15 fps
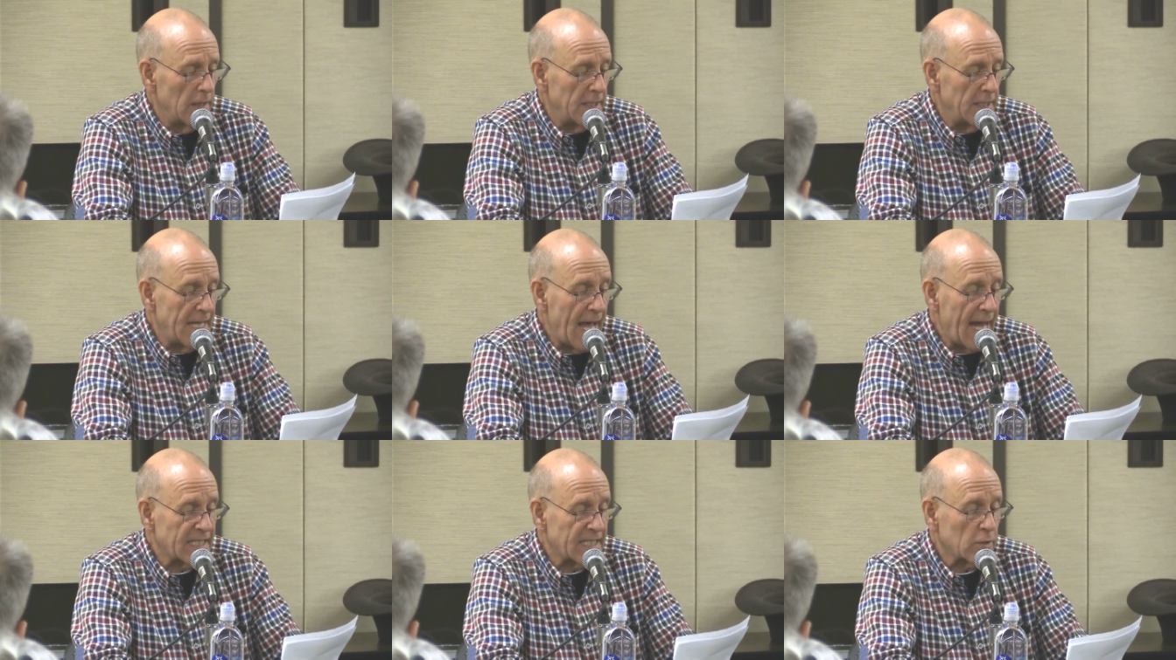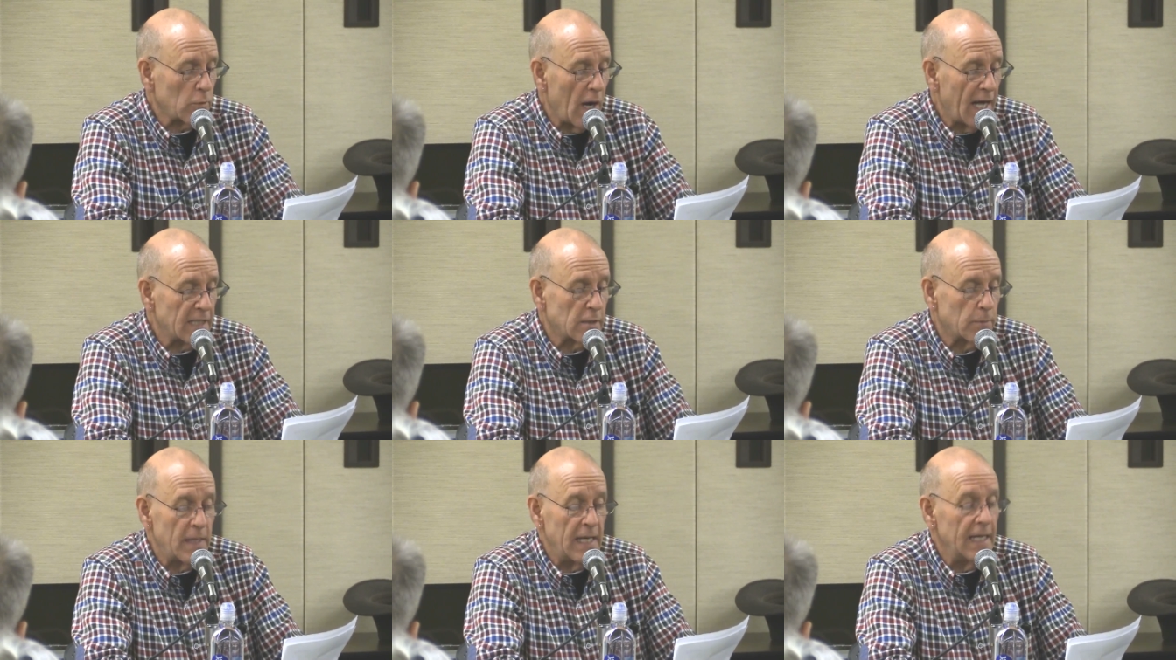the tac
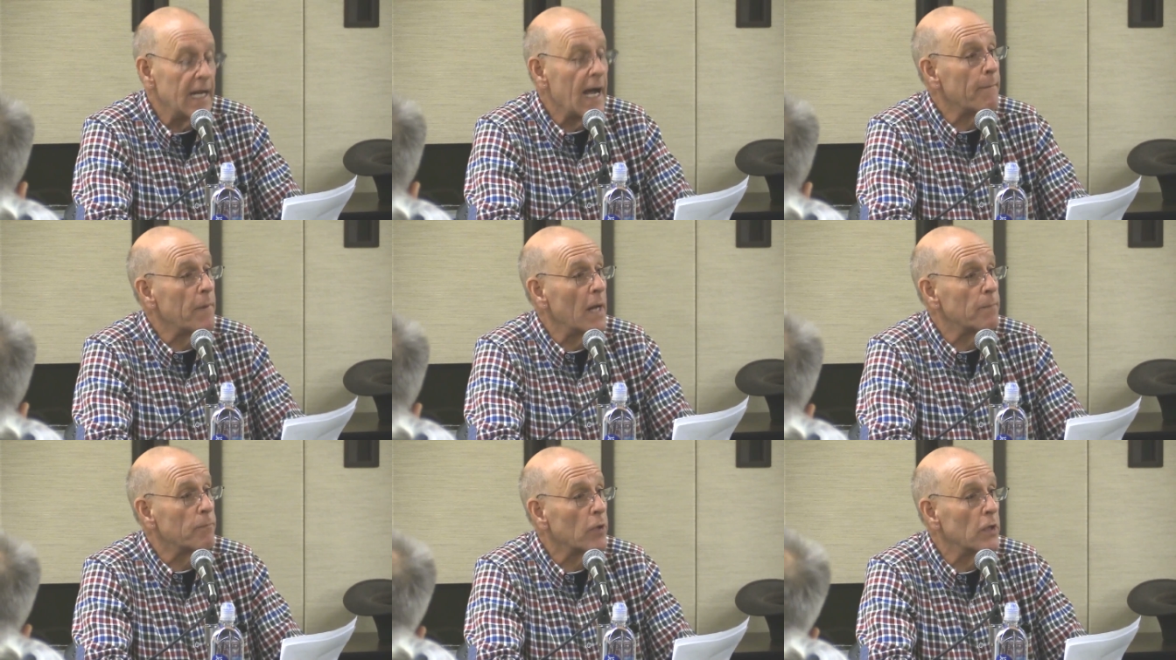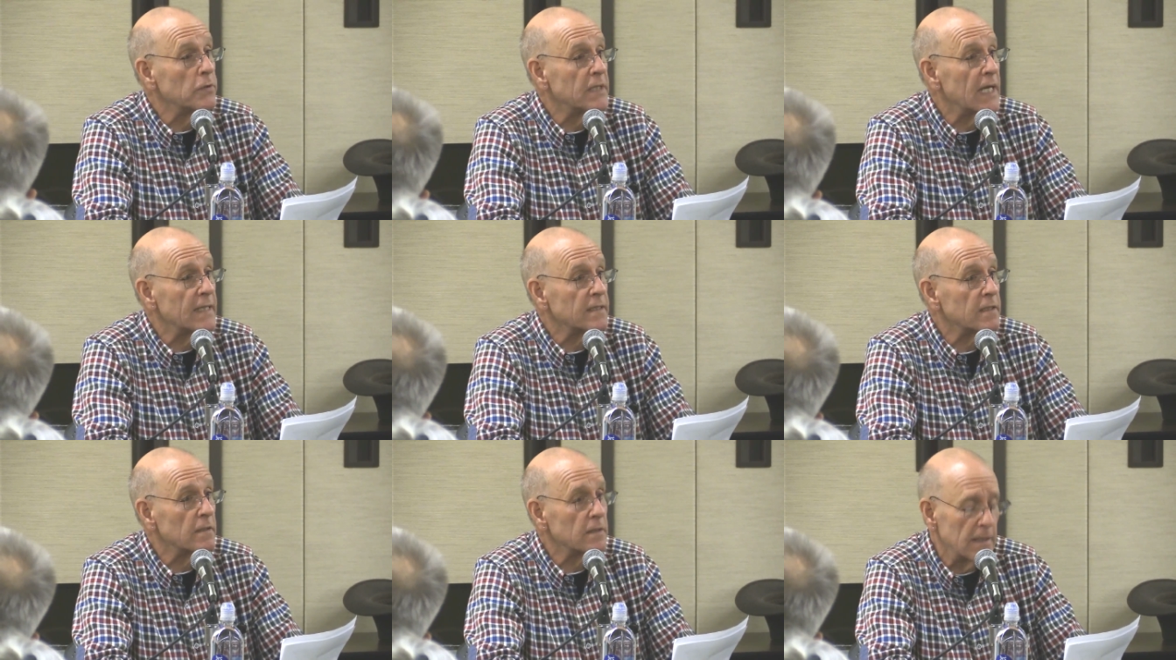squads beating up on
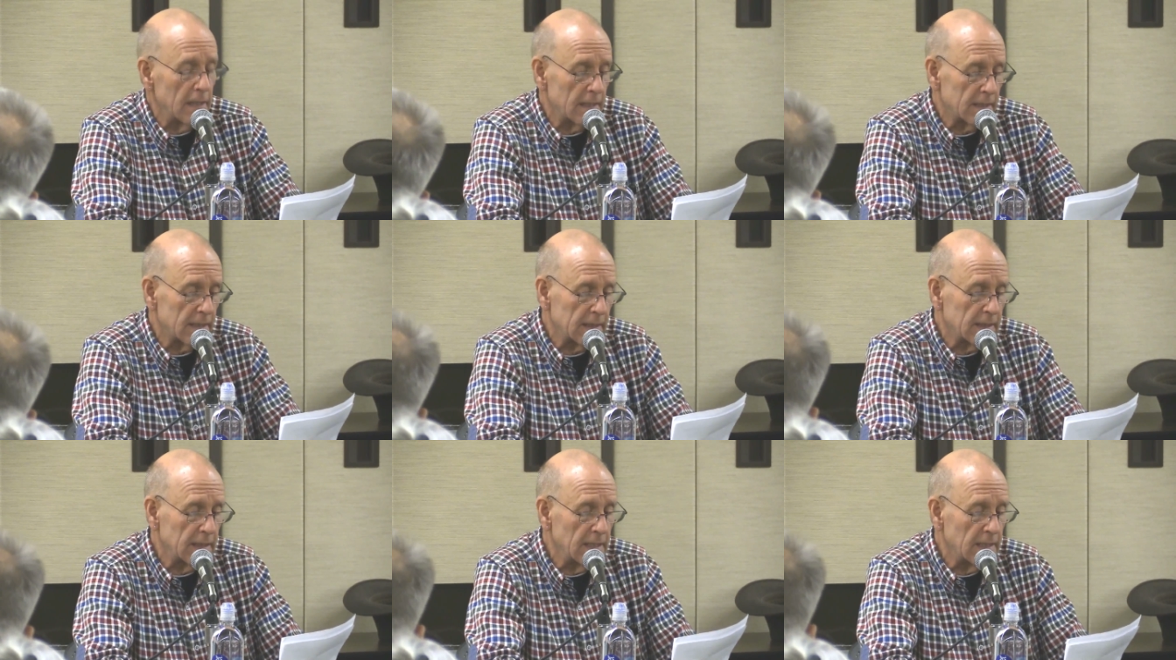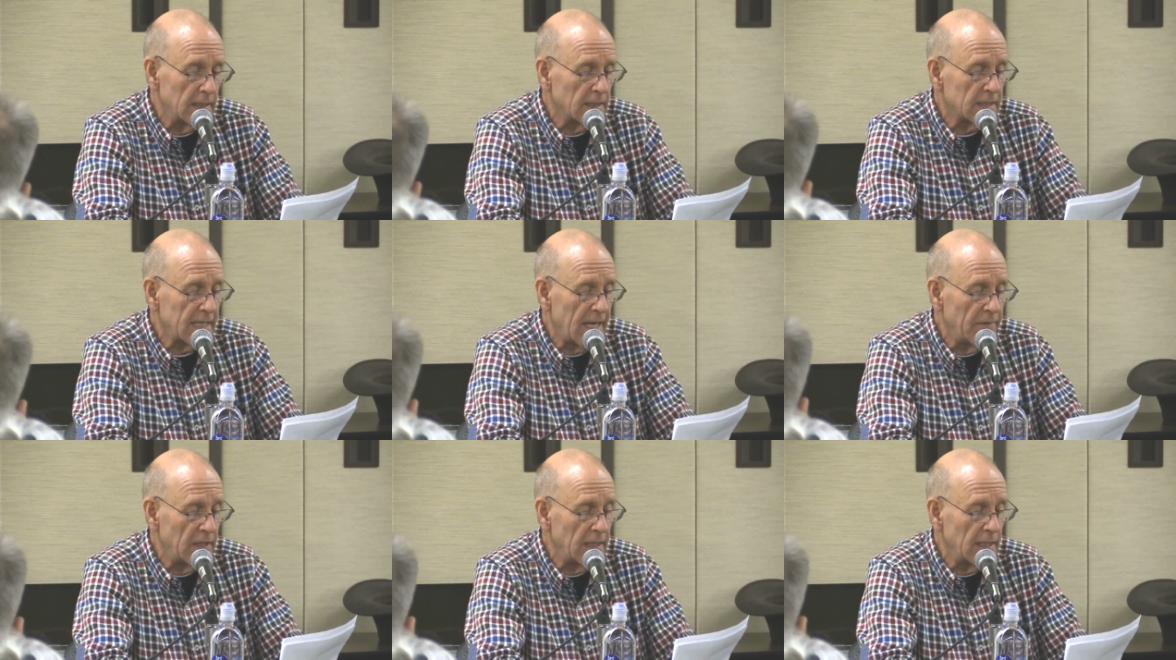protesters in the 60s and
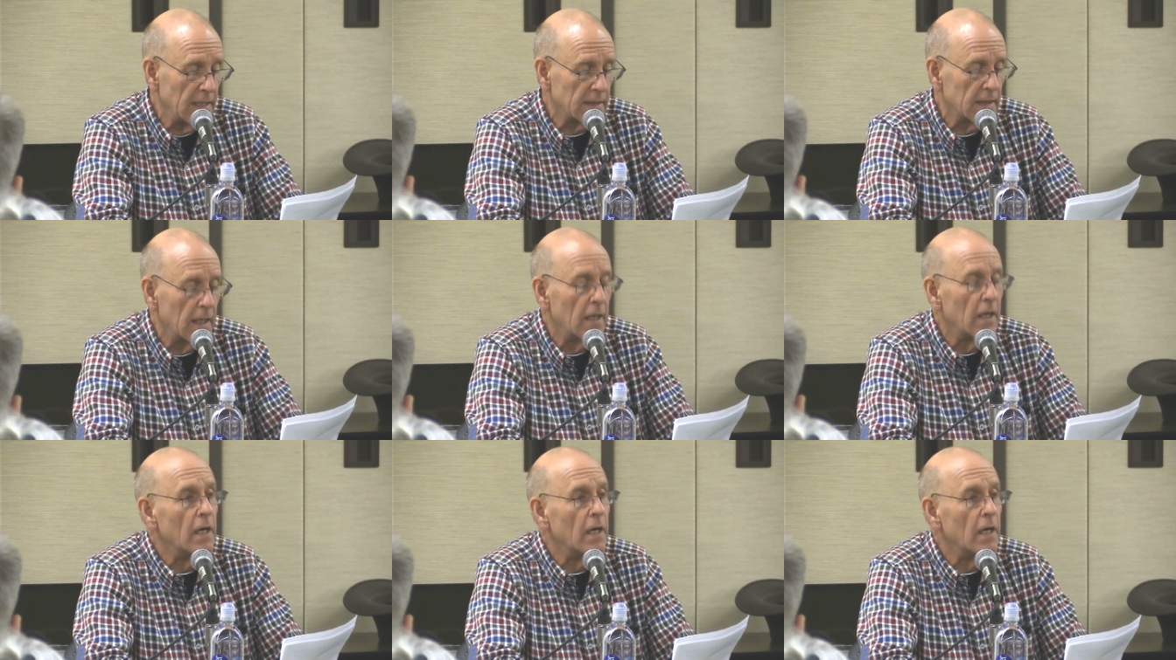70s,